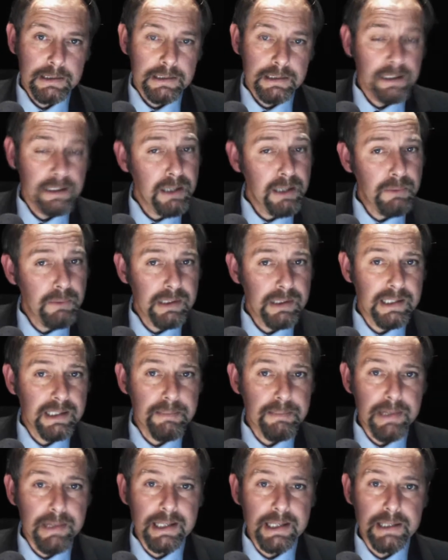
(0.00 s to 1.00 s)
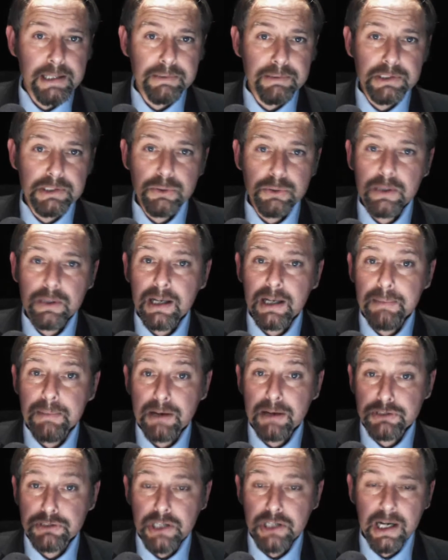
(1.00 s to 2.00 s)
Now, no one in the media is talking
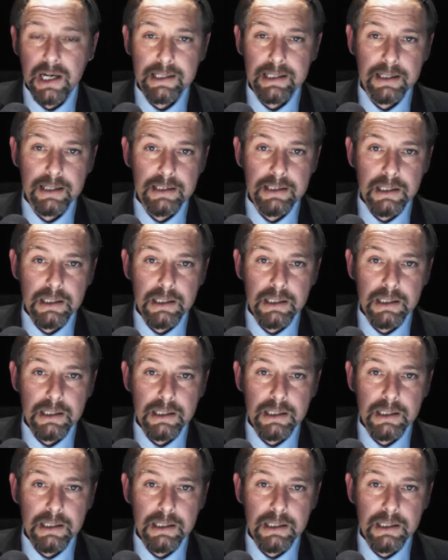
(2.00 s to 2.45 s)
about China,